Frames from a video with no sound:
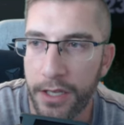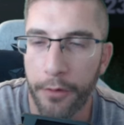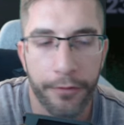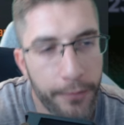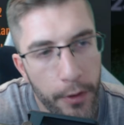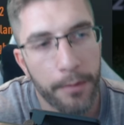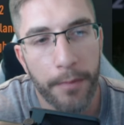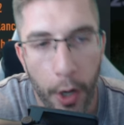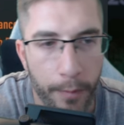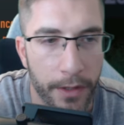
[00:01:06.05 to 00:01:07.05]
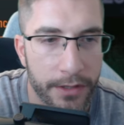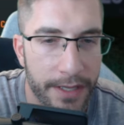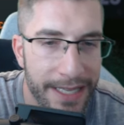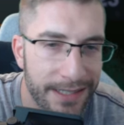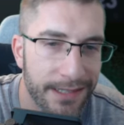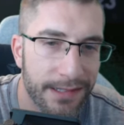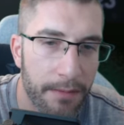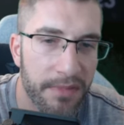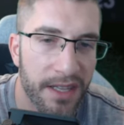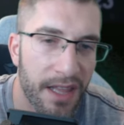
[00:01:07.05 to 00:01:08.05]
So, foot moments. And this is
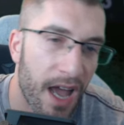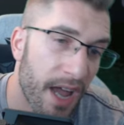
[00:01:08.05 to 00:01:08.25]
something that,